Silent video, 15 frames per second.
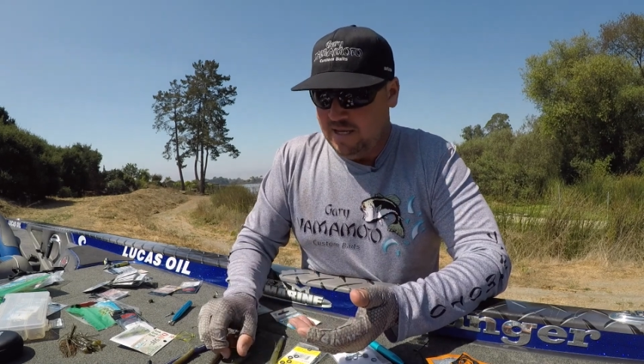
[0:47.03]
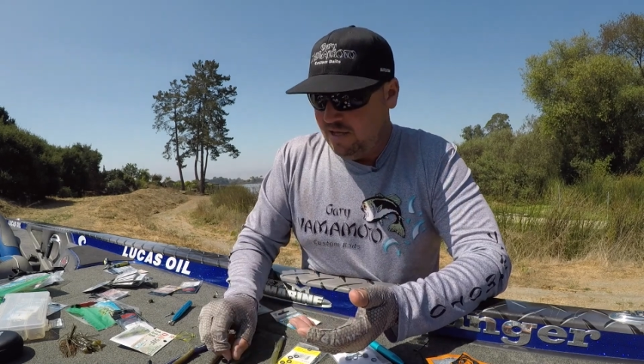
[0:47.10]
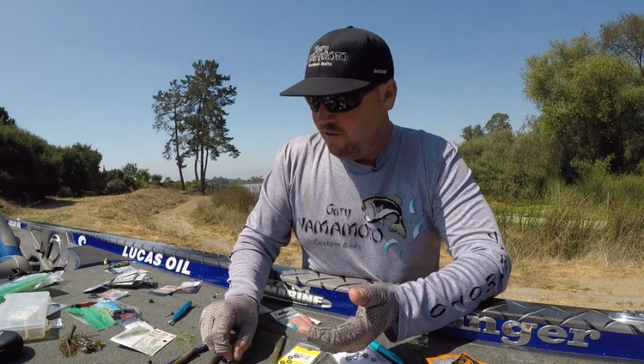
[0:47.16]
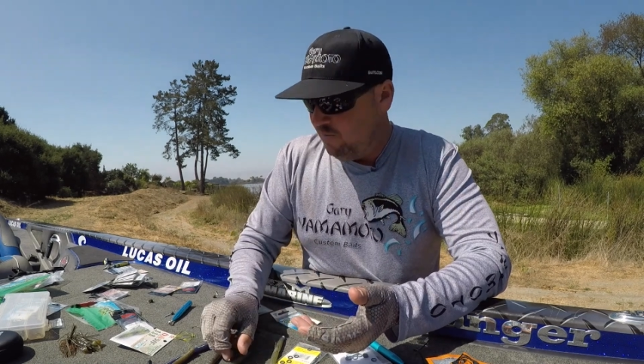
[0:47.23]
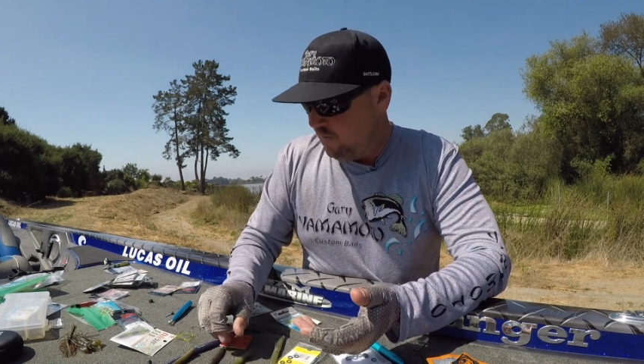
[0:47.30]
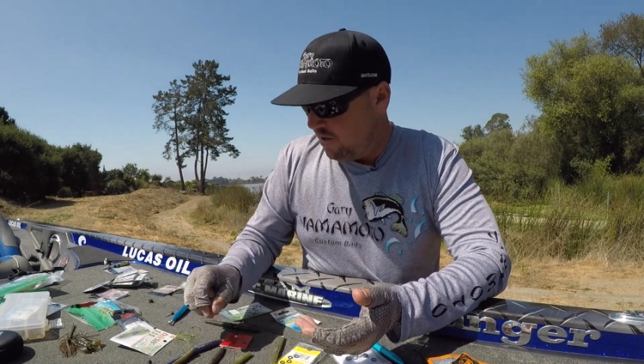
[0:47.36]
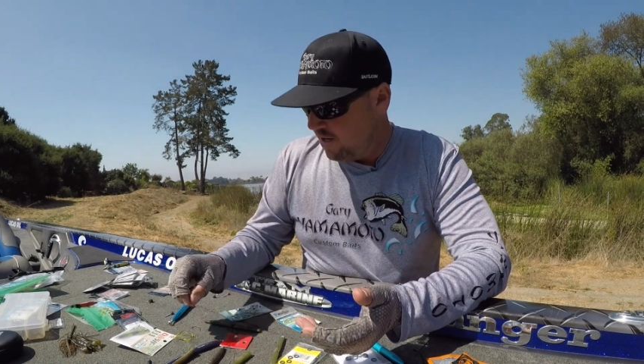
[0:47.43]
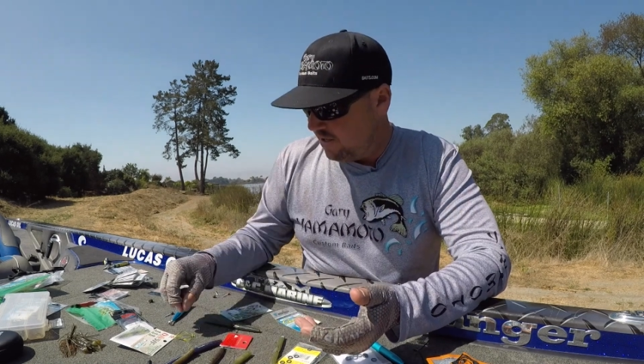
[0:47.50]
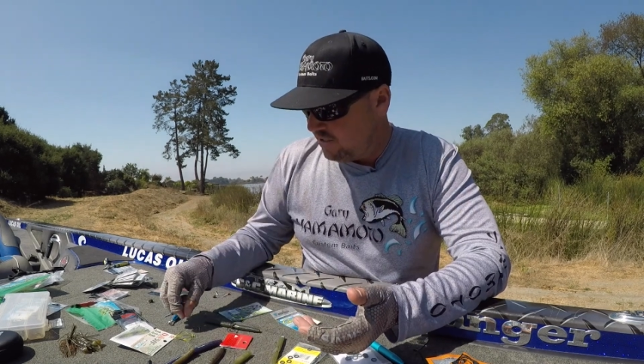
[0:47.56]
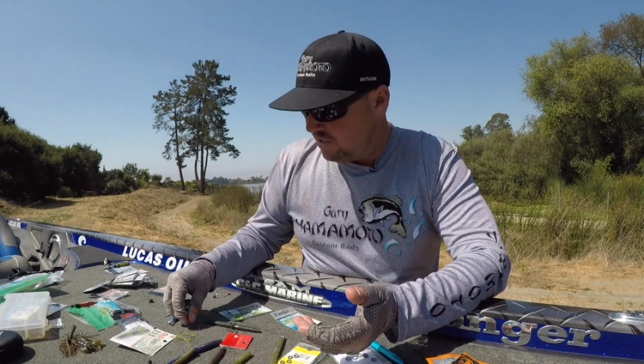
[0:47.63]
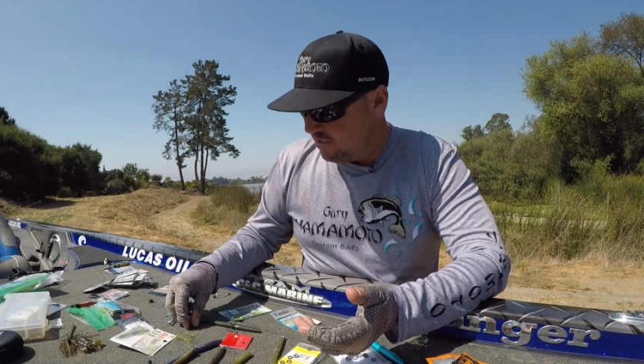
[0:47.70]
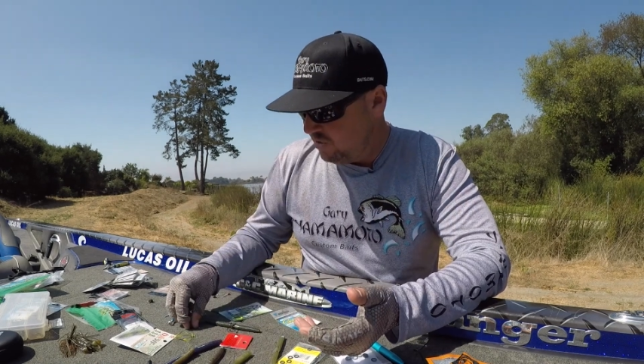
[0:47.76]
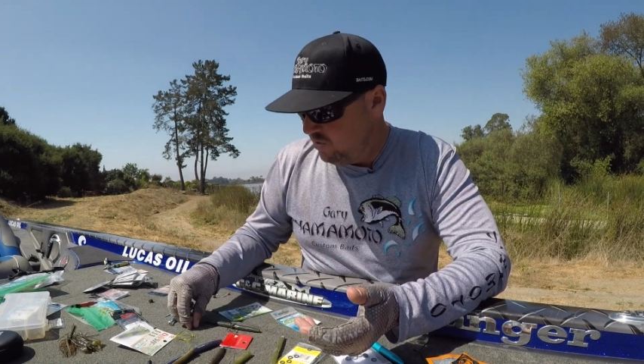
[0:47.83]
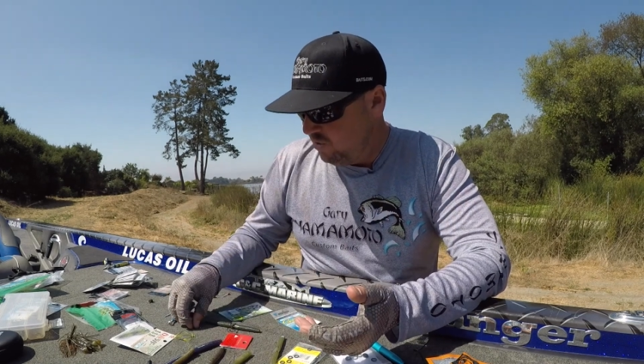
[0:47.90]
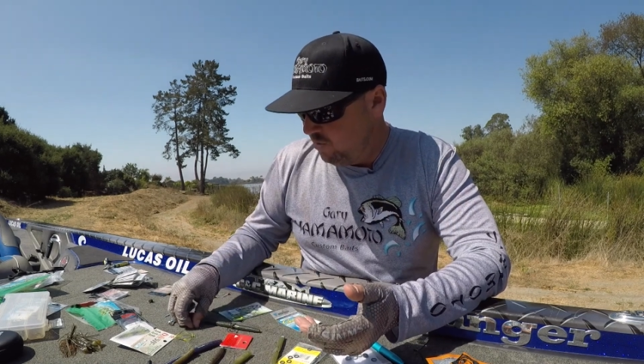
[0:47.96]
you want a
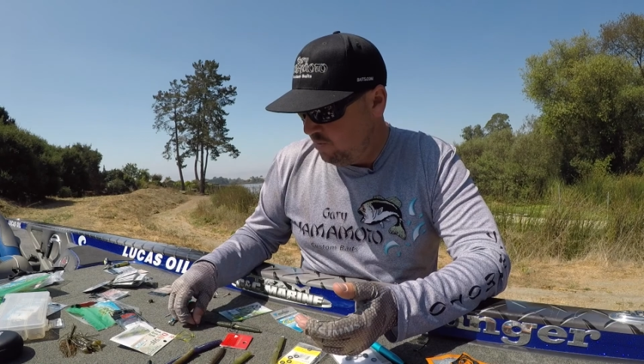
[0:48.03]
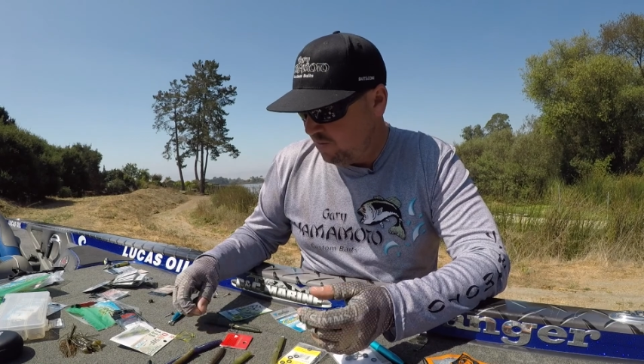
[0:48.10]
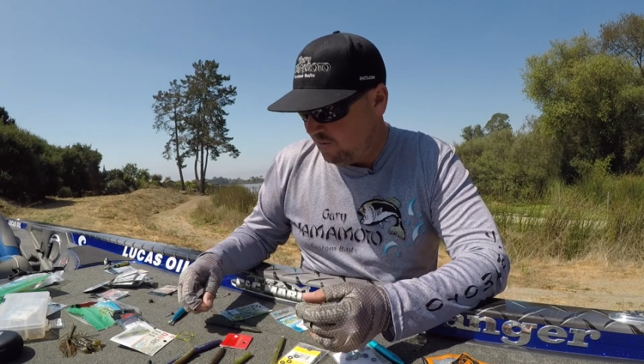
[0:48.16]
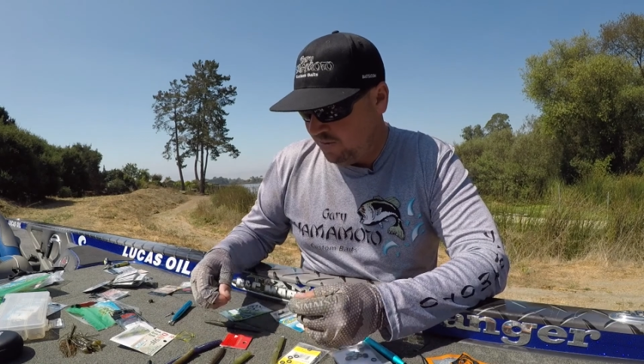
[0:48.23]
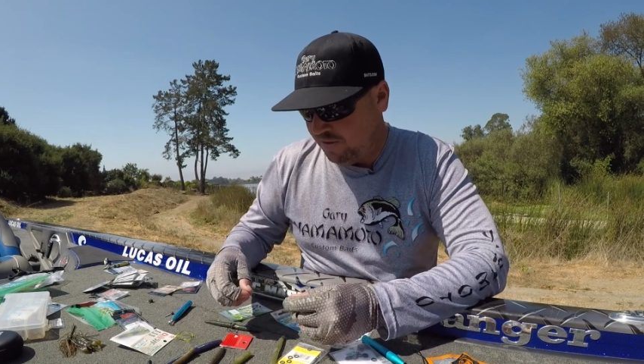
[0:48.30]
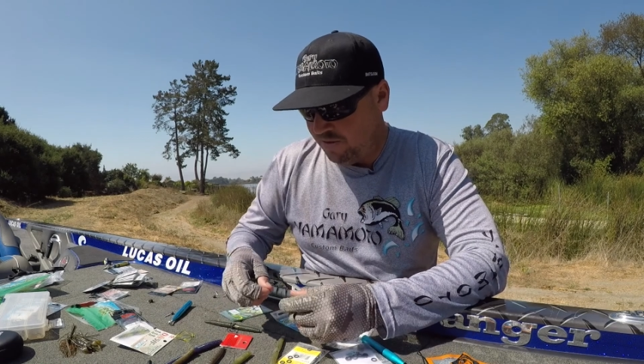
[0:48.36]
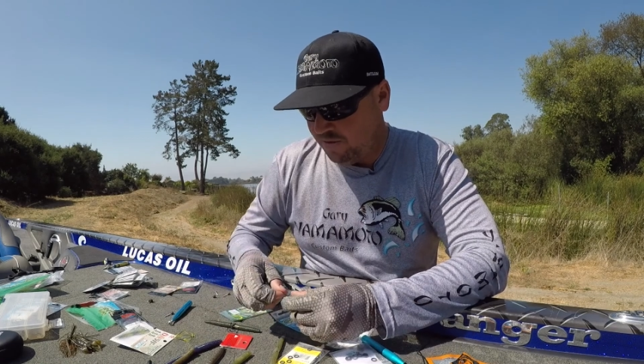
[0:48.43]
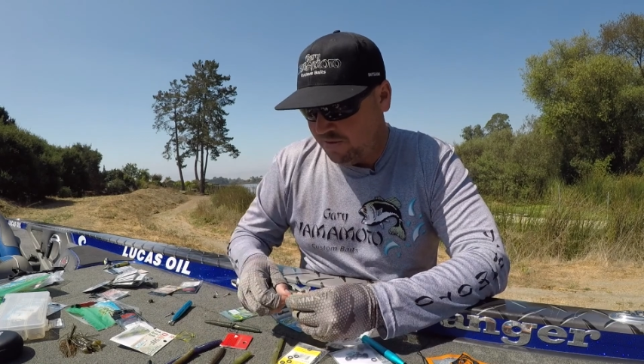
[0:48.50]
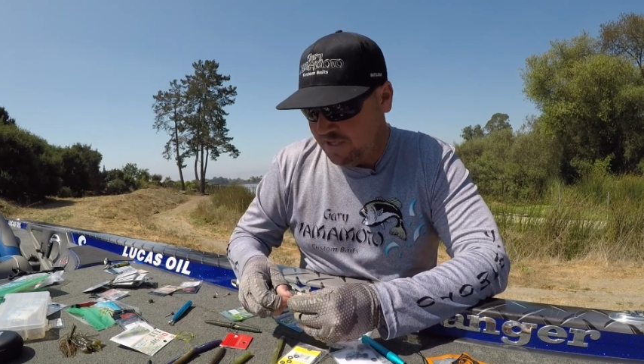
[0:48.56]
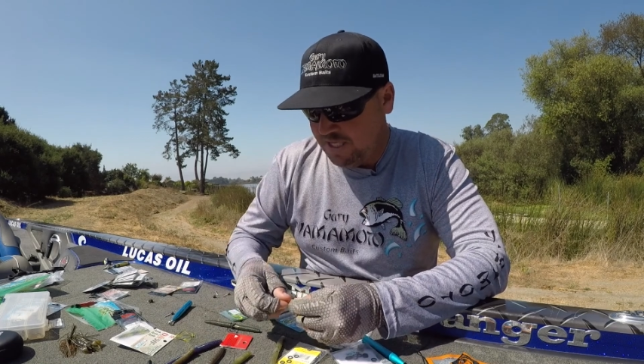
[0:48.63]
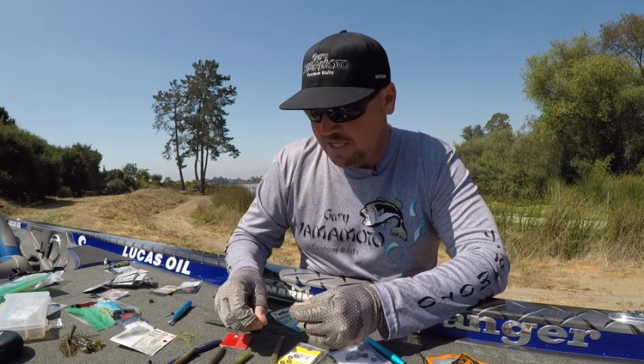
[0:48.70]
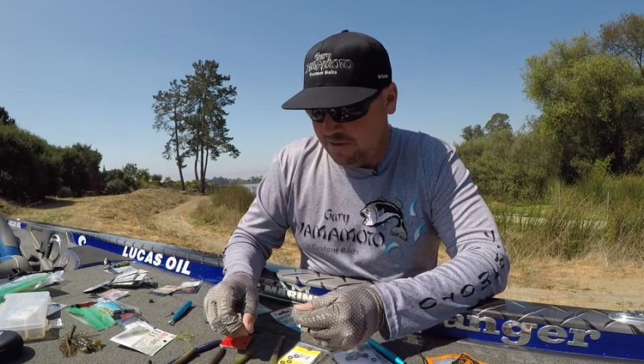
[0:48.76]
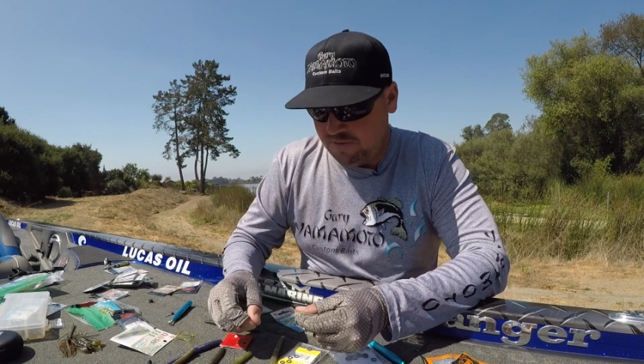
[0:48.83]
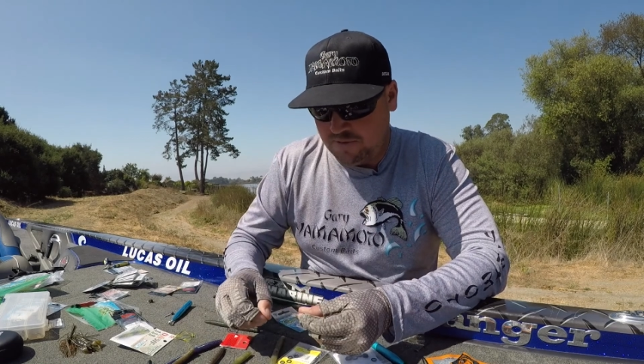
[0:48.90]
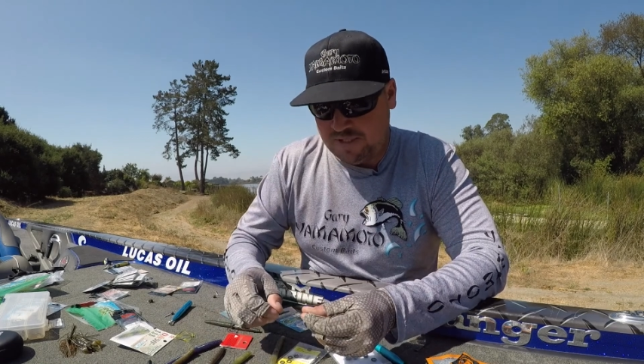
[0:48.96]
super little
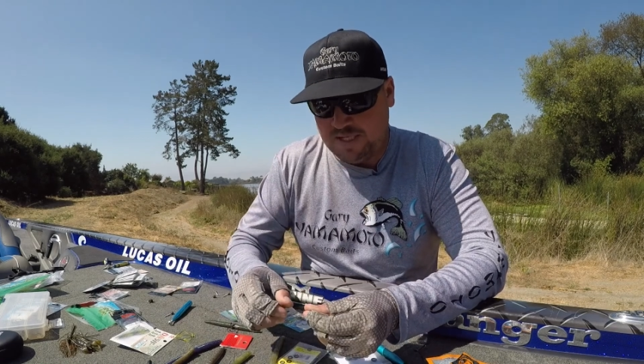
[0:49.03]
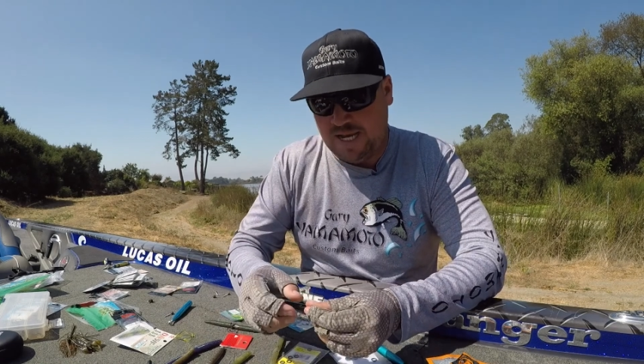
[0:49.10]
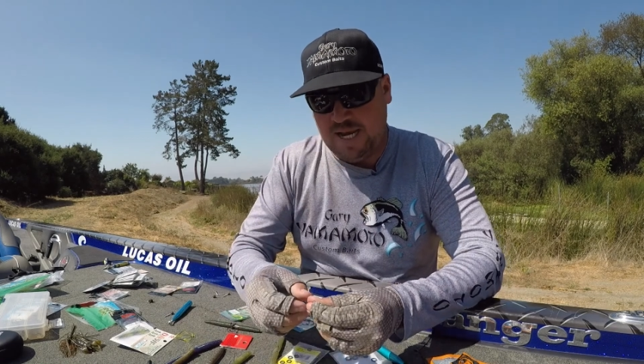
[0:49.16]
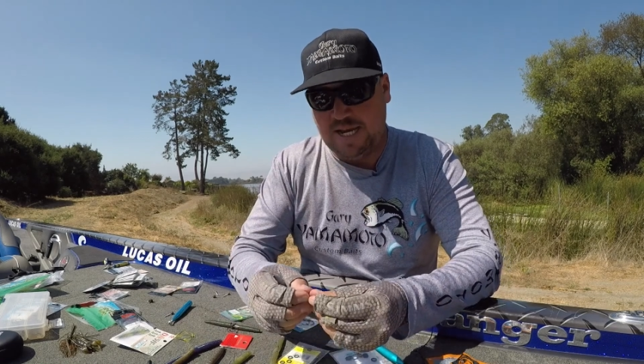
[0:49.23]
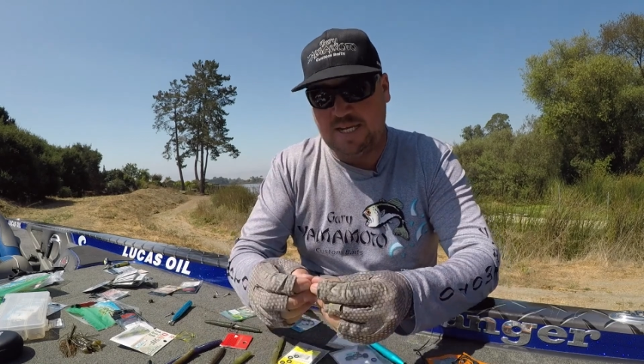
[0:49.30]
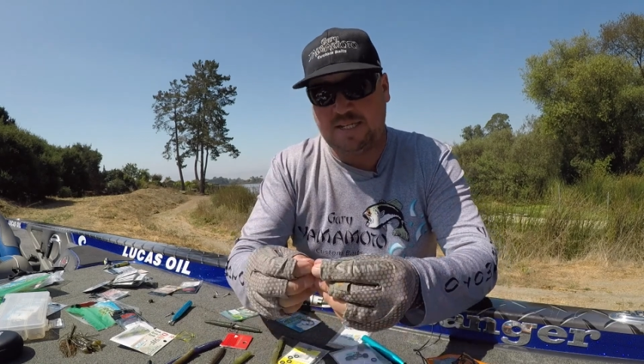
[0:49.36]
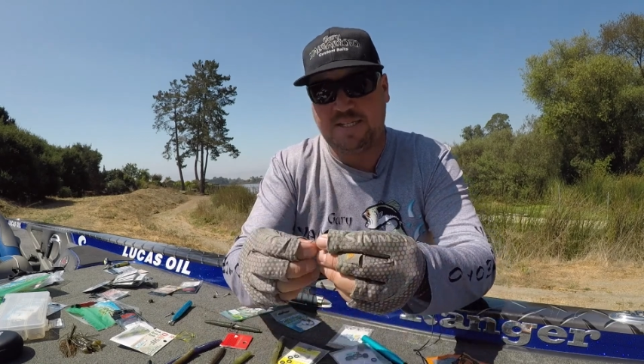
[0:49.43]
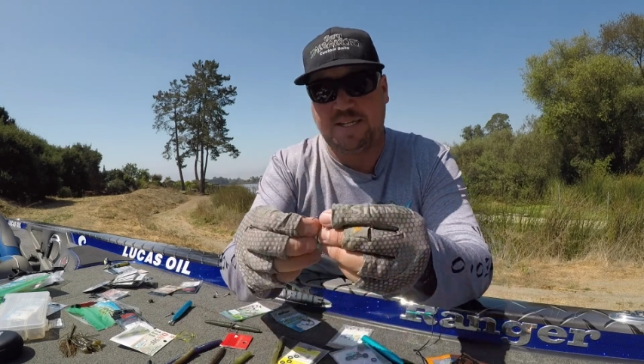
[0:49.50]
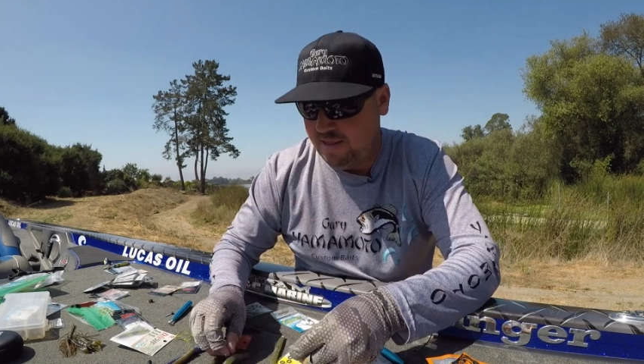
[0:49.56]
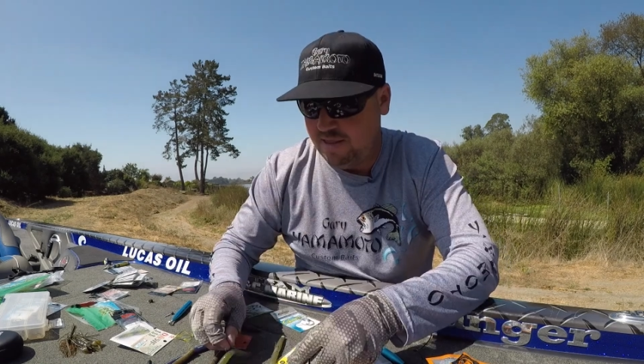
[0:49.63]
needle size,